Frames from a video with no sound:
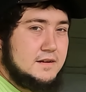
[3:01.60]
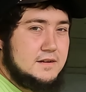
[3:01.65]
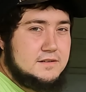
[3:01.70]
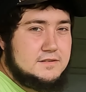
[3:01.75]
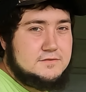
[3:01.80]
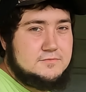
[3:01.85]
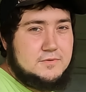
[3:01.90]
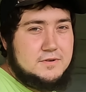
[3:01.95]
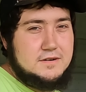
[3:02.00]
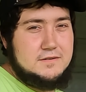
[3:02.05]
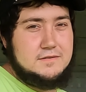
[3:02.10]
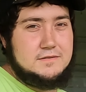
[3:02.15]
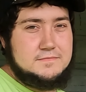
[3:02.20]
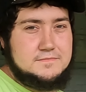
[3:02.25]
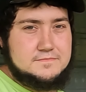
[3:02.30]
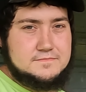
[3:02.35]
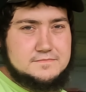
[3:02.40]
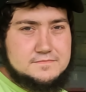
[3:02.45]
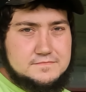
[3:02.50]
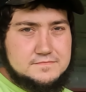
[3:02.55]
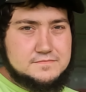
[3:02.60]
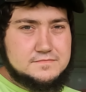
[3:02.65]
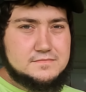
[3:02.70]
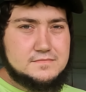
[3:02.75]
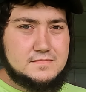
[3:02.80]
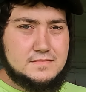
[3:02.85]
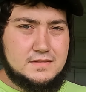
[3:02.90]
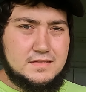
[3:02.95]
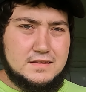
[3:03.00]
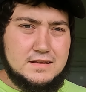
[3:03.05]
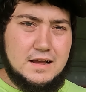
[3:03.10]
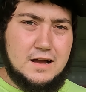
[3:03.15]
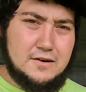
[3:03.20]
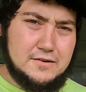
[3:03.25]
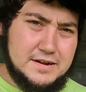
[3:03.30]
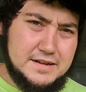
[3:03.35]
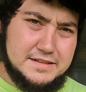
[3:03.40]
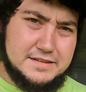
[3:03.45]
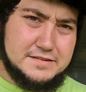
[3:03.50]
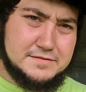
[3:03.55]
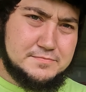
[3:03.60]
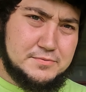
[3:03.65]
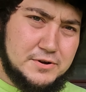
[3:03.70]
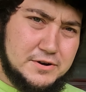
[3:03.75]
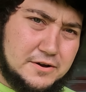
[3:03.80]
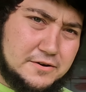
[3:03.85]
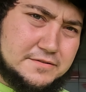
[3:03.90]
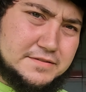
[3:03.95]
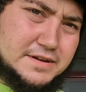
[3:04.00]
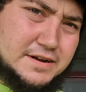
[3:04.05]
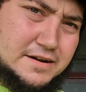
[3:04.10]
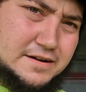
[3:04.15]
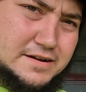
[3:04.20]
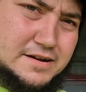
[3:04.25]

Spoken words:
So whatever, I'll get this put on there.